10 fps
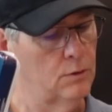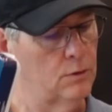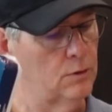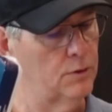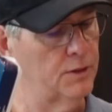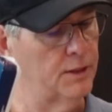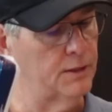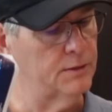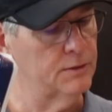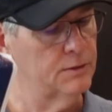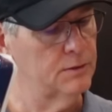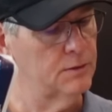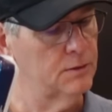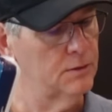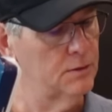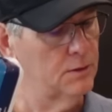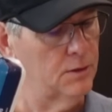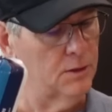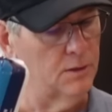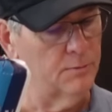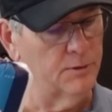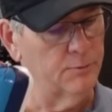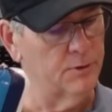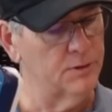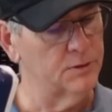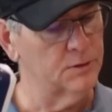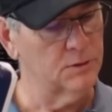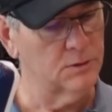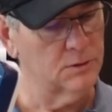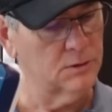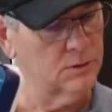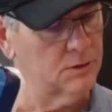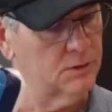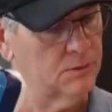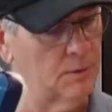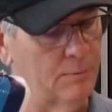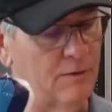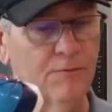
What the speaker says: Oh yeah. It was about